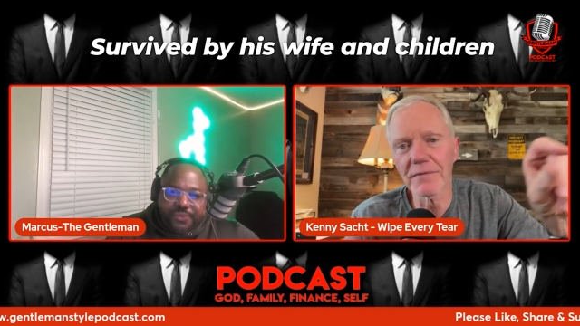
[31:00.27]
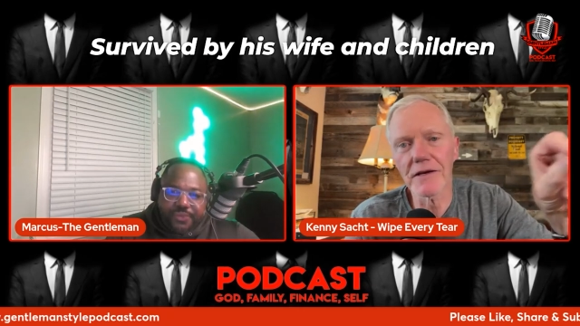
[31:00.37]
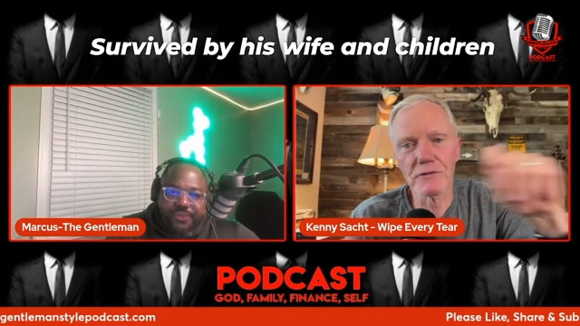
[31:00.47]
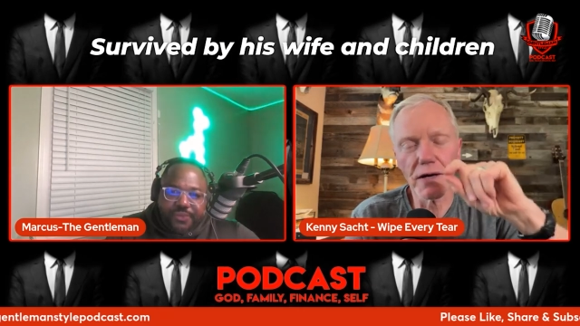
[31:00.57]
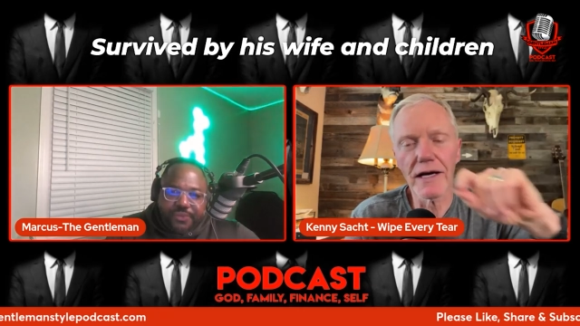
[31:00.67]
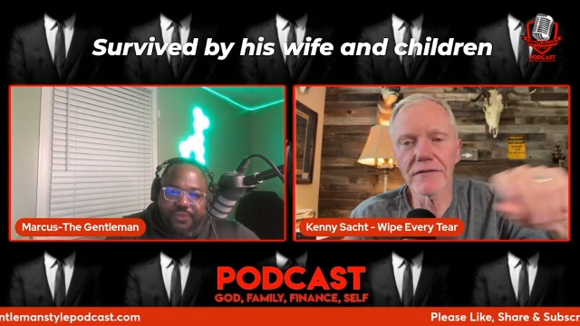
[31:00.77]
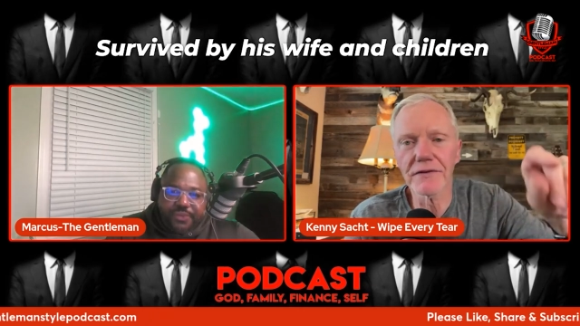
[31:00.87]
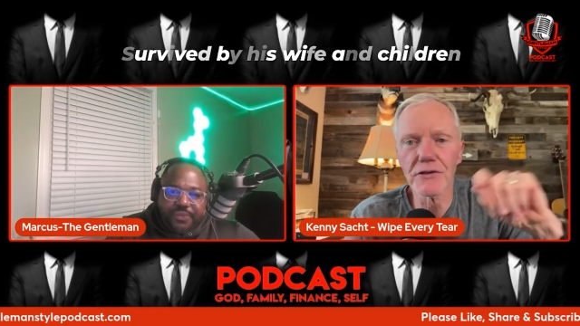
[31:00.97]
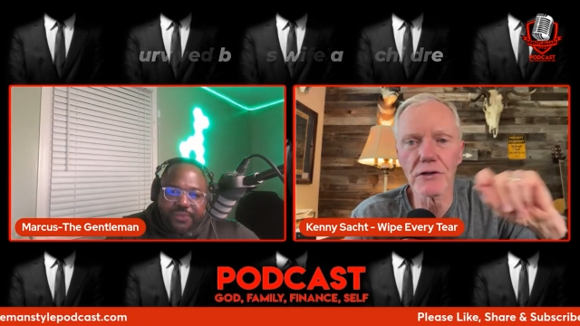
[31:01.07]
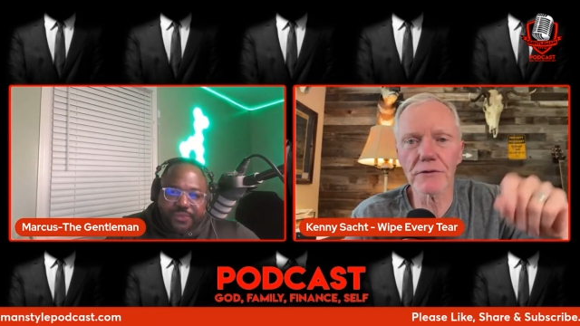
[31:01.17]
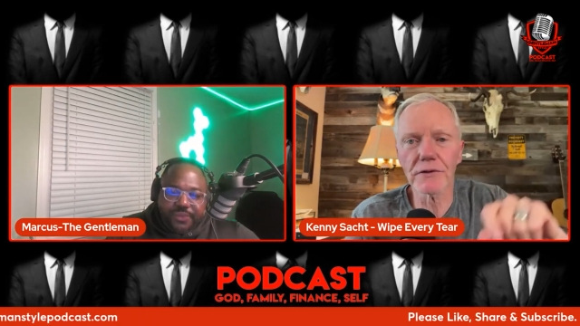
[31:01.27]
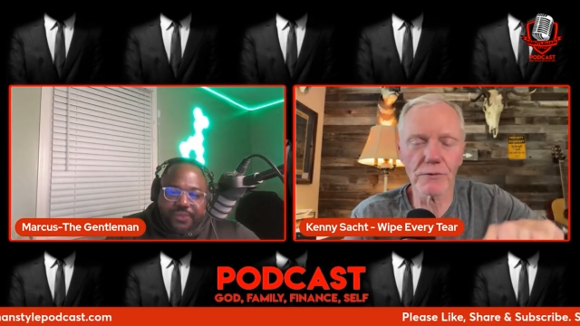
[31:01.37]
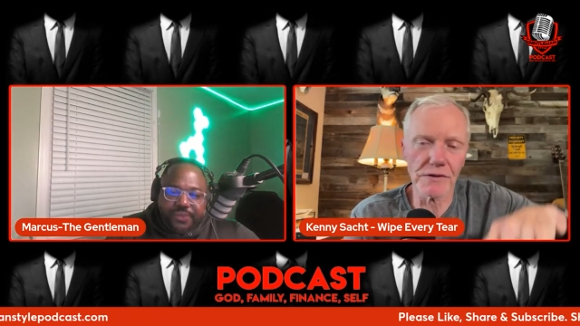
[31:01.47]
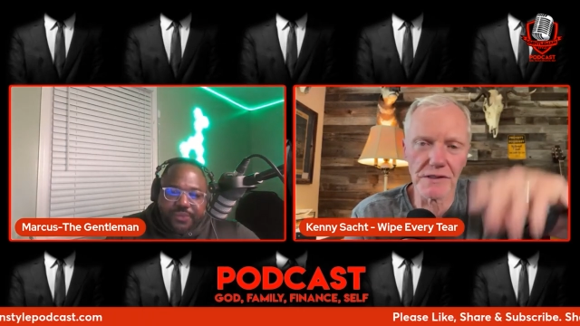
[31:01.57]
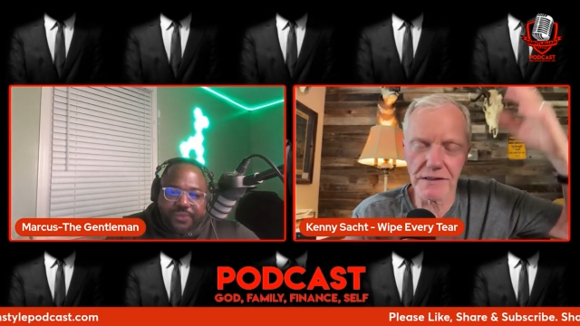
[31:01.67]
Speaker 1: by his wife and children.
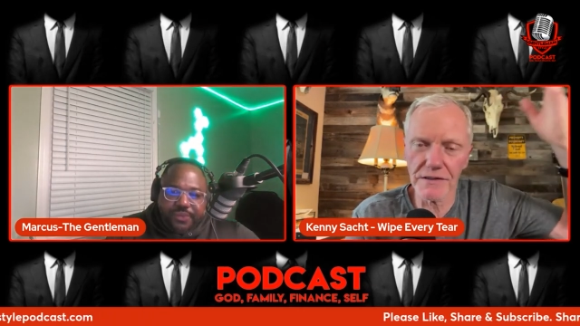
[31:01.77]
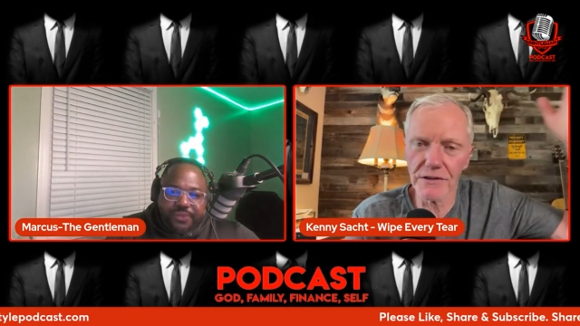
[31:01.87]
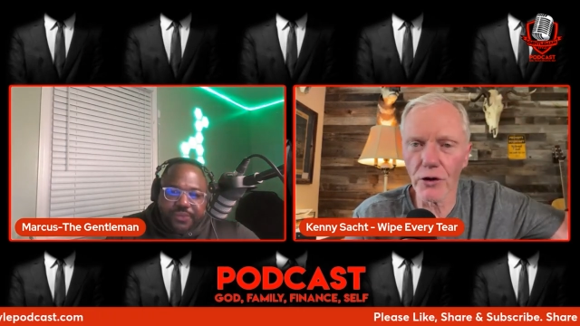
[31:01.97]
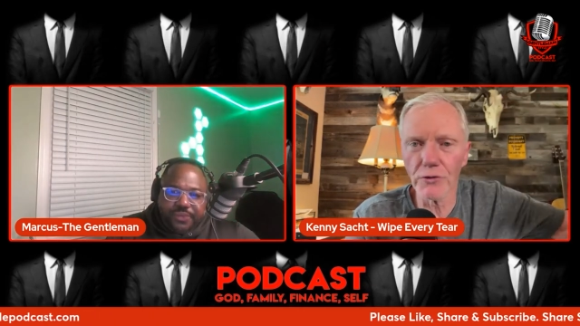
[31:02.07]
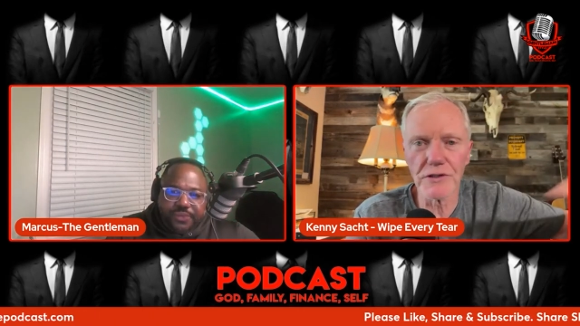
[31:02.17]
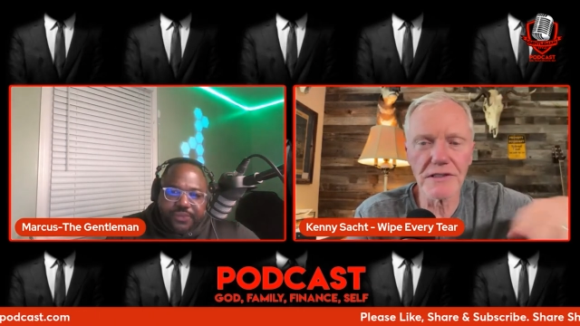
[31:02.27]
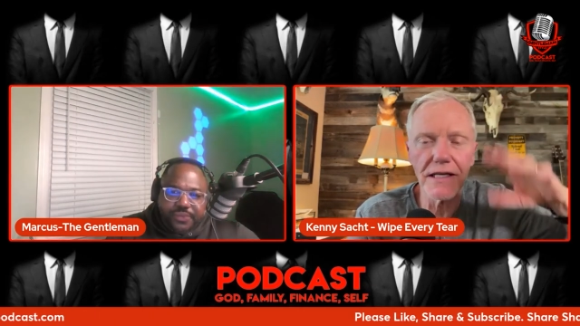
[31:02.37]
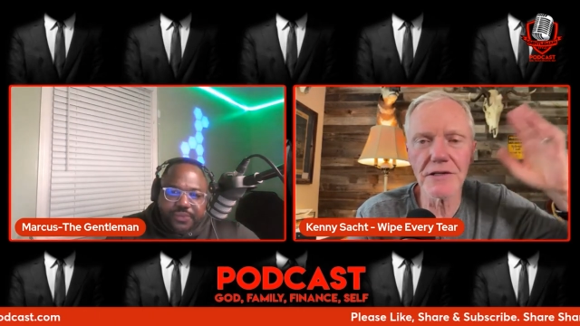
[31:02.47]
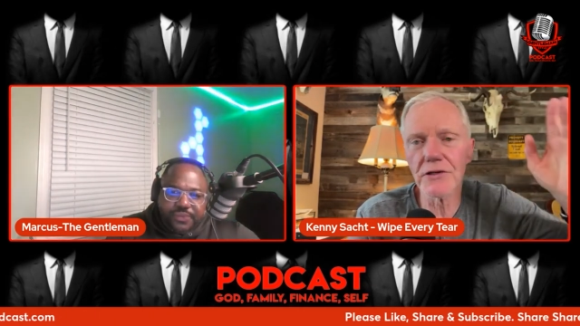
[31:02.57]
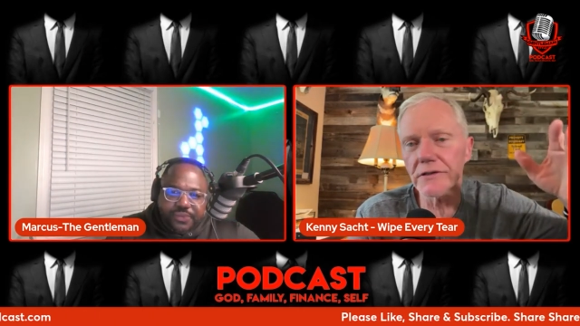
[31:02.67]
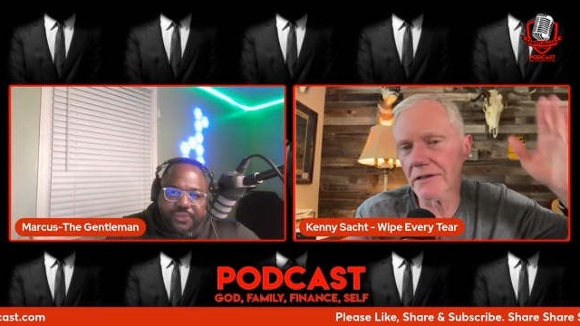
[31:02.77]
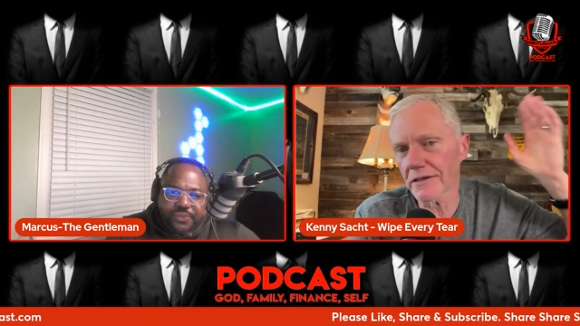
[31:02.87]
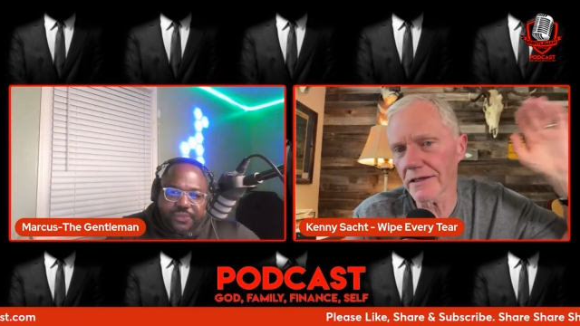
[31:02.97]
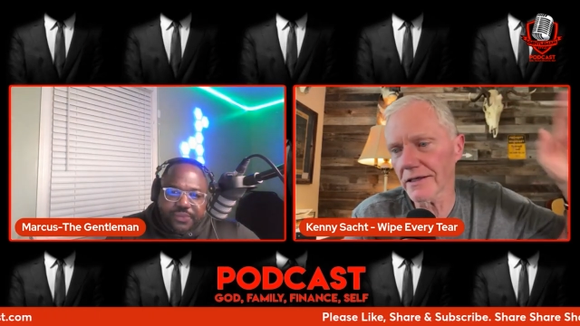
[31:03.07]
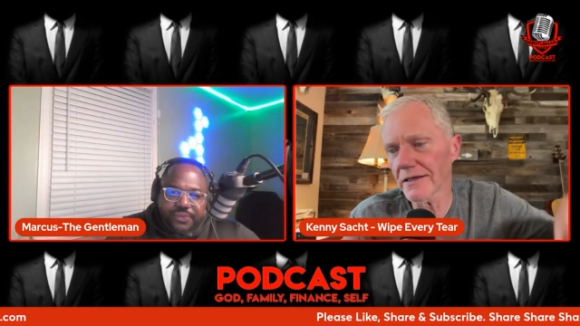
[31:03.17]
Was a coach and teacher. Da
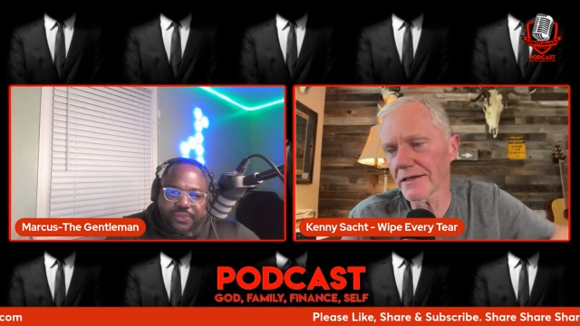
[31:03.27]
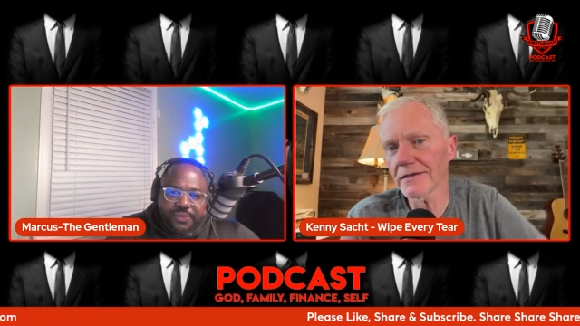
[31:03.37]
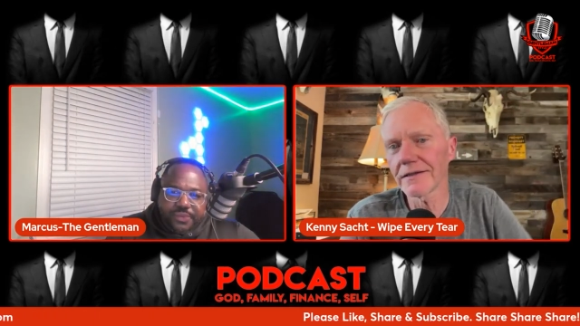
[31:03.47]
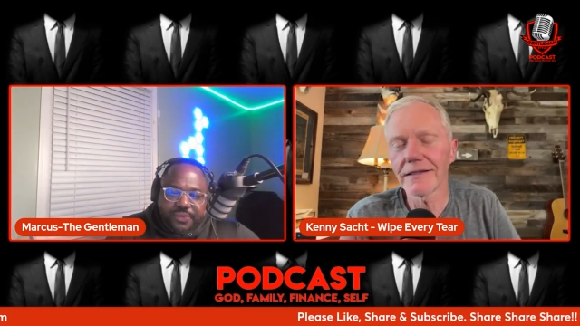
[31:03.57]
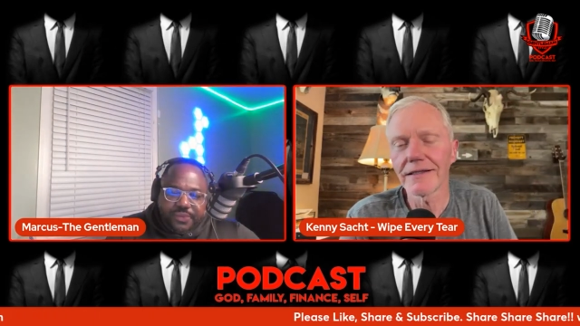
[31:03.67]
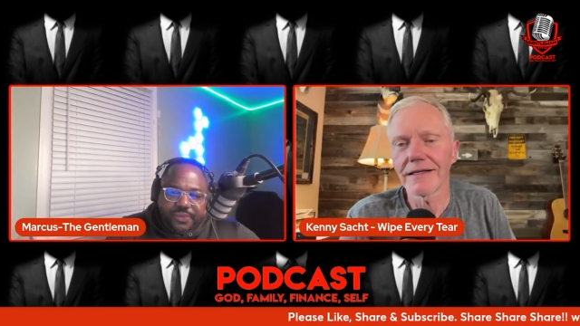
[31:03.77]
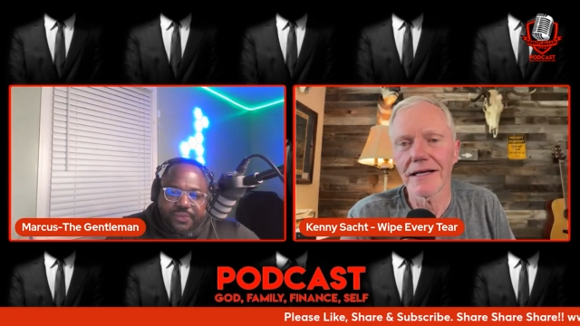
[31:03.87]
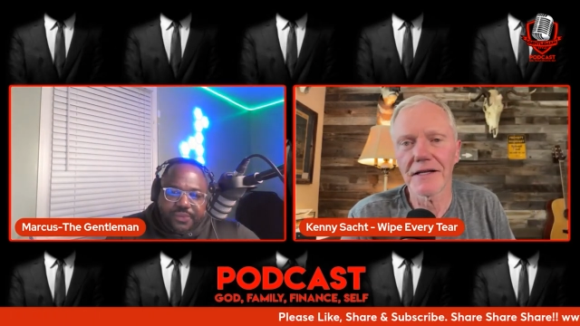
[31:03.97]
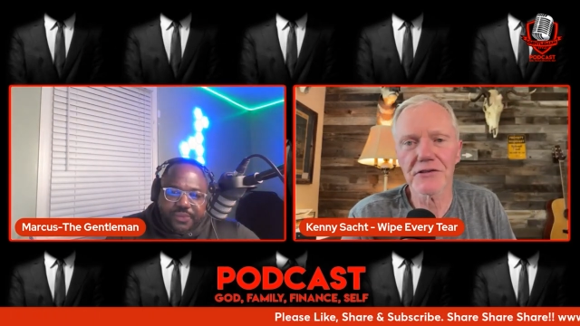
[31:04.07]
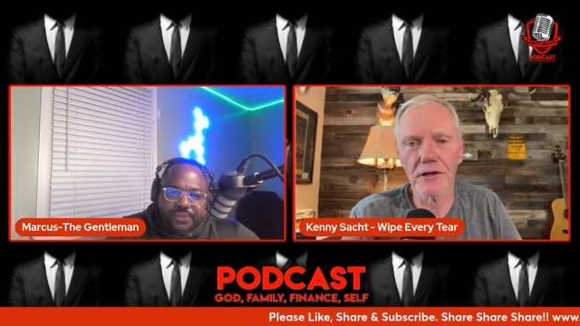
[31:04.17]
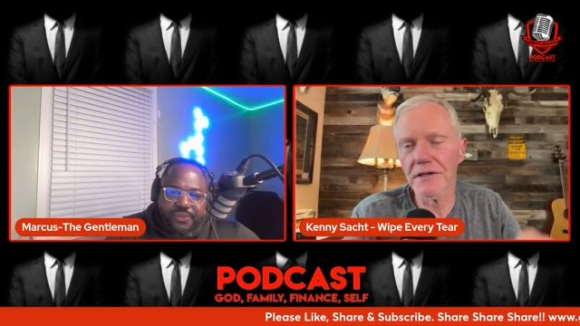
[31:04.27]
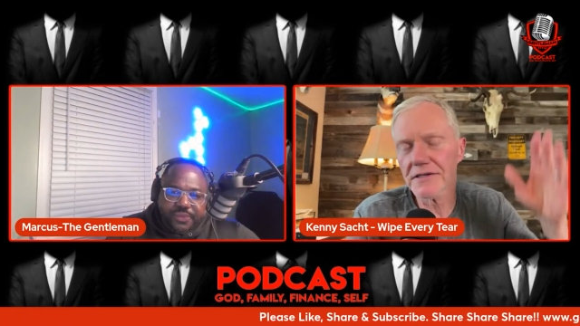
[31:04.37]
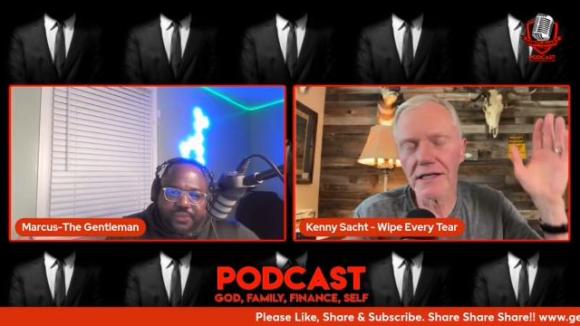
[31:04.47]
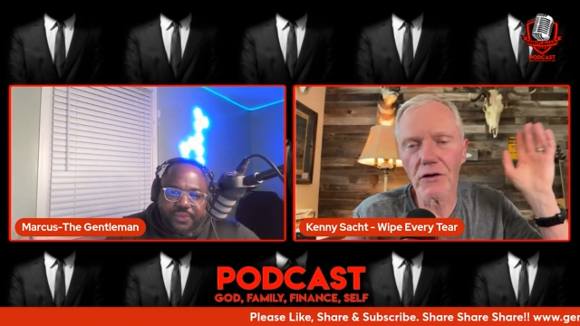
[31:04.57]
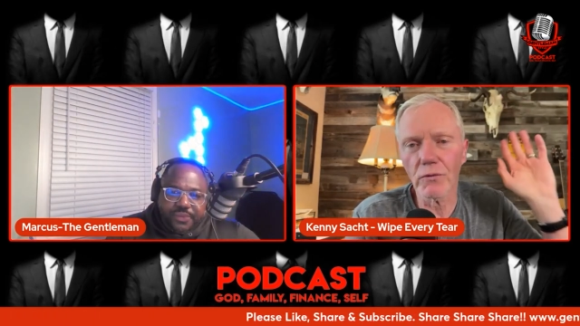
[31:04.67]
da da da. Had started
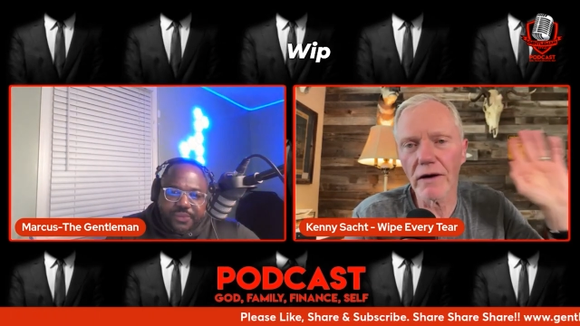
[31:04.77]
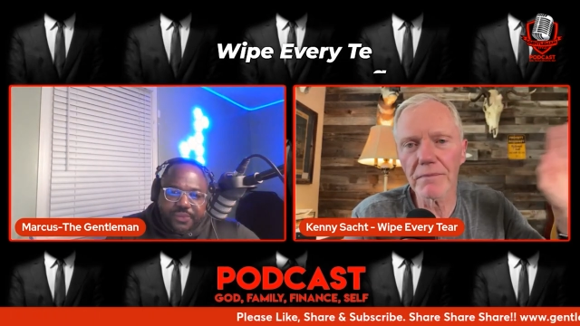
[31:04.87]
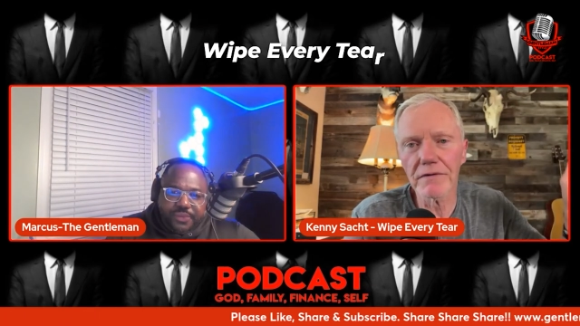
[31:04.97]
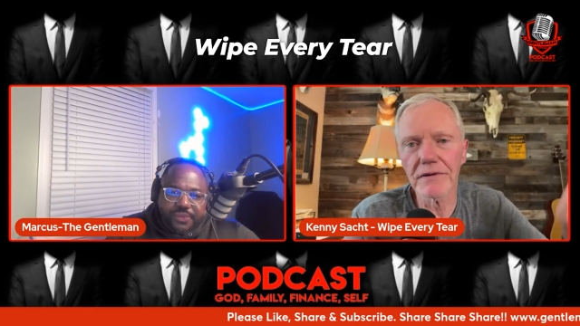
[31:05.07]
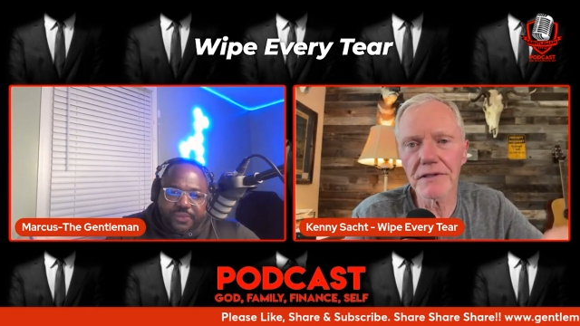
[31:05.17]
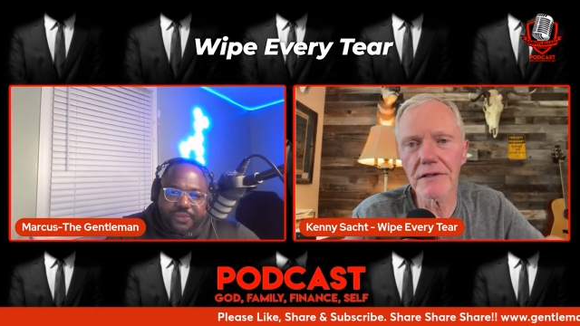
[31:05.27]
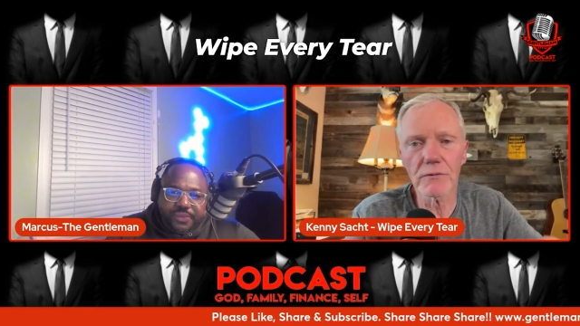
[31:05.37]
this thing called Wipe Every Tear,